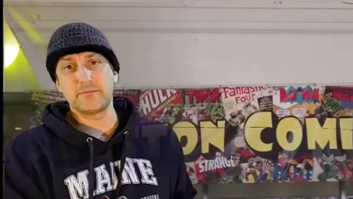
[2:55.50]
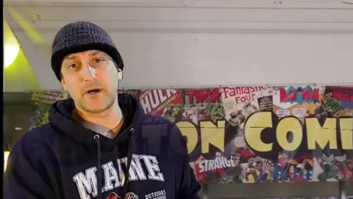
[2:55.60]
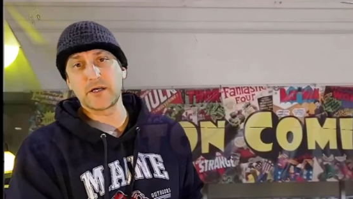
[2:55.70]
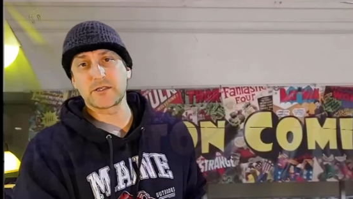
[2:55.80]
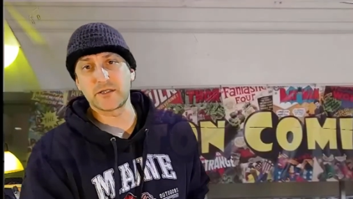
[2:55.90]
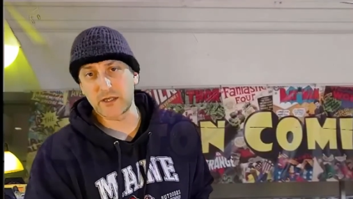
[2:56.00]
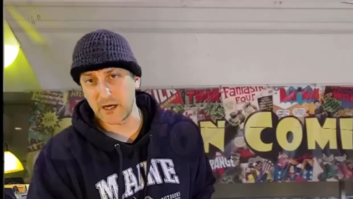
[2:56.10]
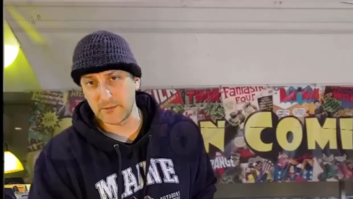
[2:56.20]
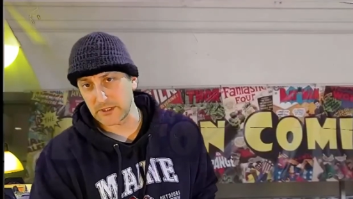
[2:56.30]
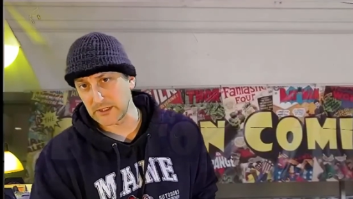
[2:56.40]
Boston
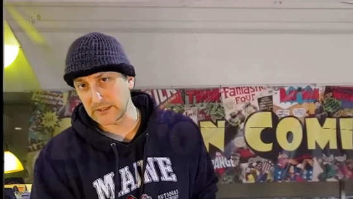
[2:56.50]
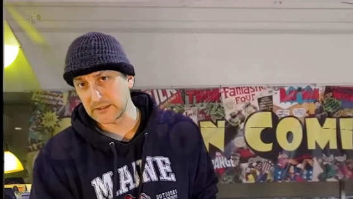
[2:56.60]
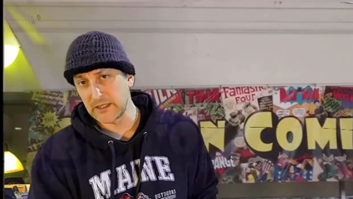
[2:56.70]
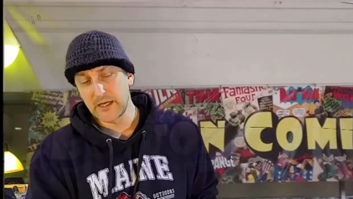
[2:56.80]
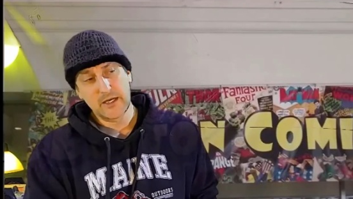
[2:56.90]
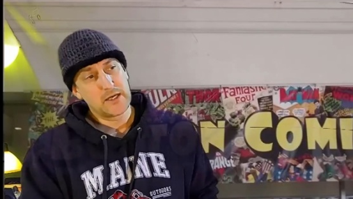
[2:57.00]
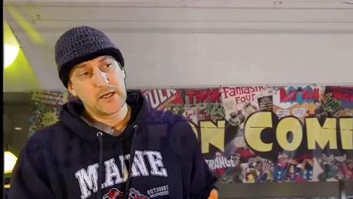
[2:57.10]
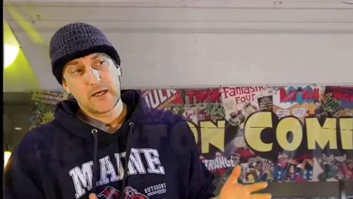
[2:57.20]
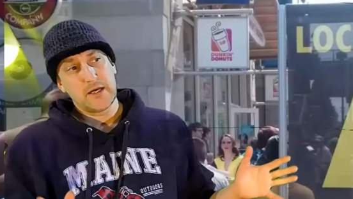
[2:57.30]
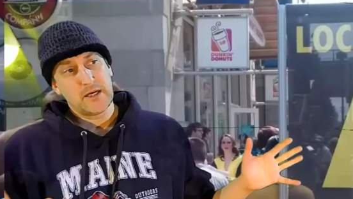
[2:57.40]
Comic Con.
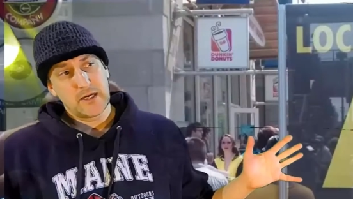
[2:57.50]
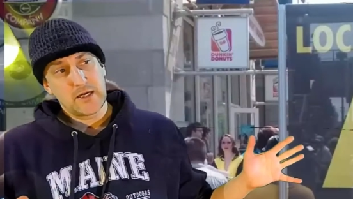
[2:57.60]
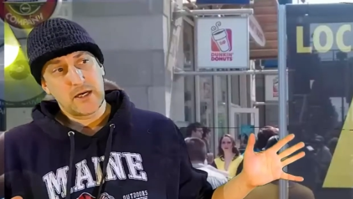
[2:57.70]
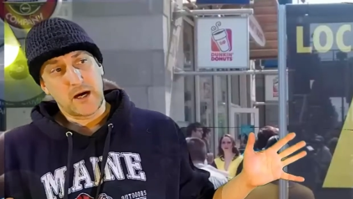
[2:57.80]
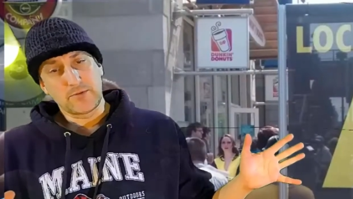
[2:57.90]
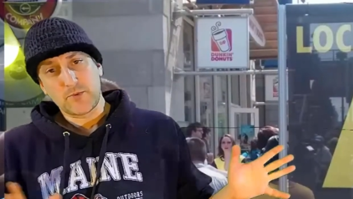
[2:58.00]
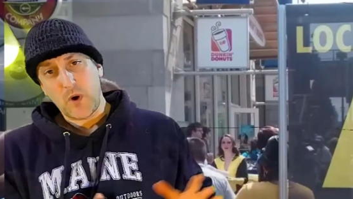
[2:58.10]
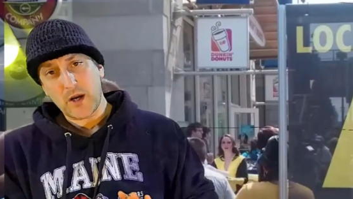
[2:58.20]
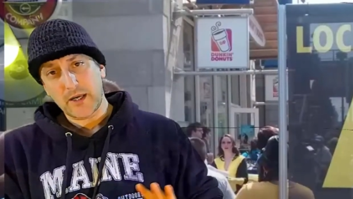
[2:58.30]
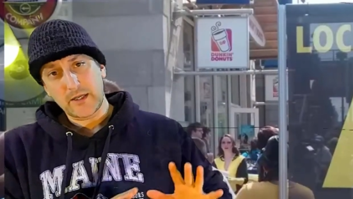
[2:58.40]
I was
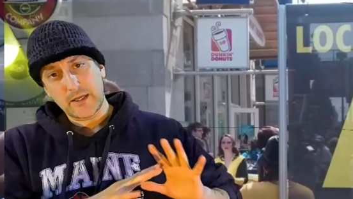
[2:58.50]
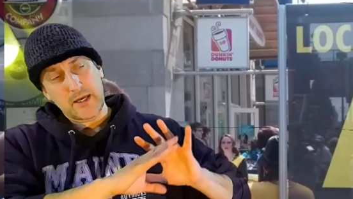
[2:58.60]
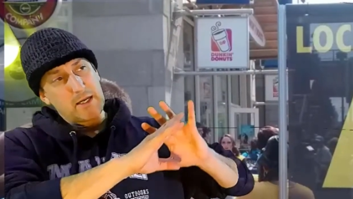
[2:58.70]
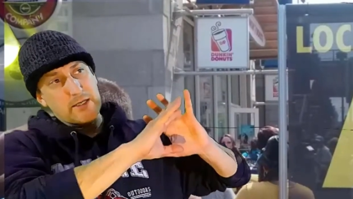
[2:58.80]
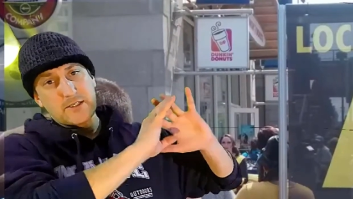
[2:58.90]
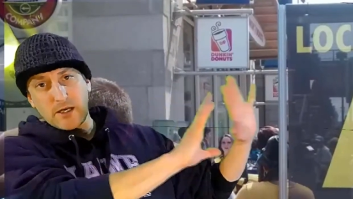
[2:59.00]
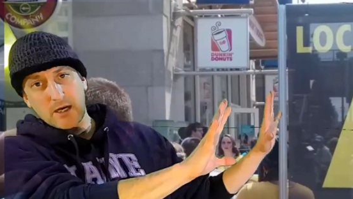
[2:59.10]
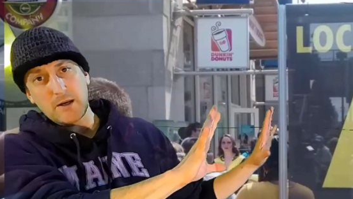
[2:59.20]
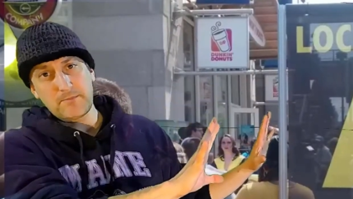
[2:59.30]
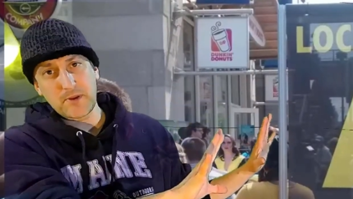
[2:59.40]
walking and I saw it
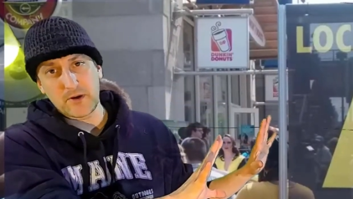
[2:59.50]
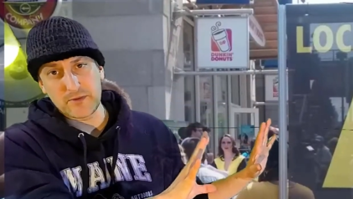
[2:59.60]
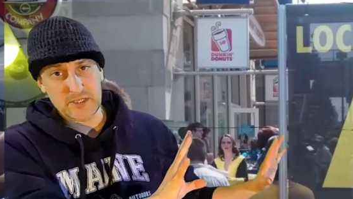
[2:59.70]
up there on the